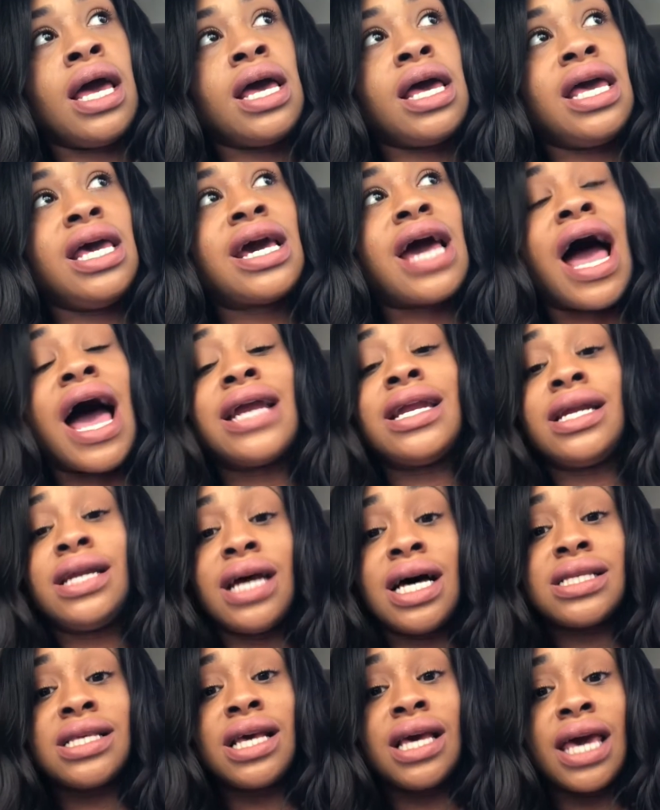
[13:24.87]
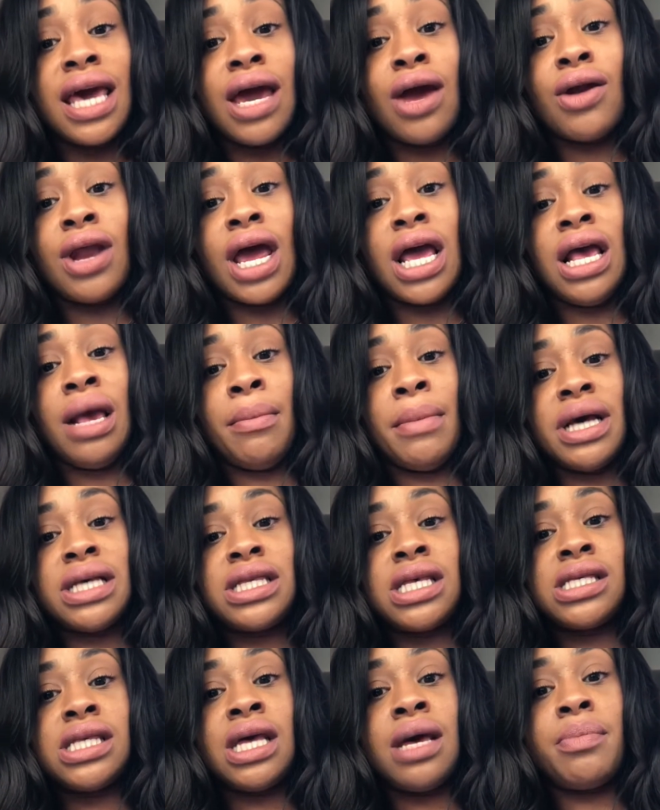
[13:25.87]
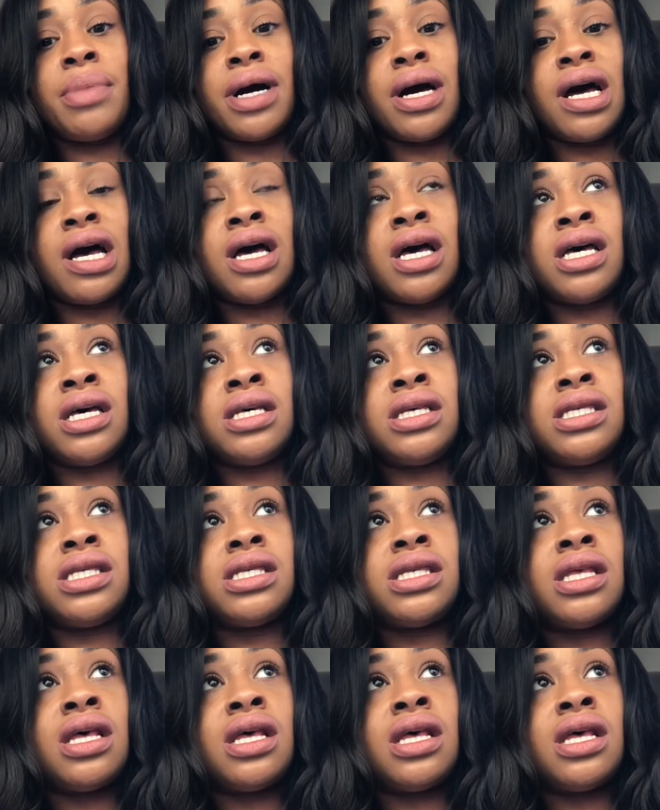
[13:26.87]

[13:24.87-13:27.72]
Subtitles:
He kind of doesn't care that he misses it because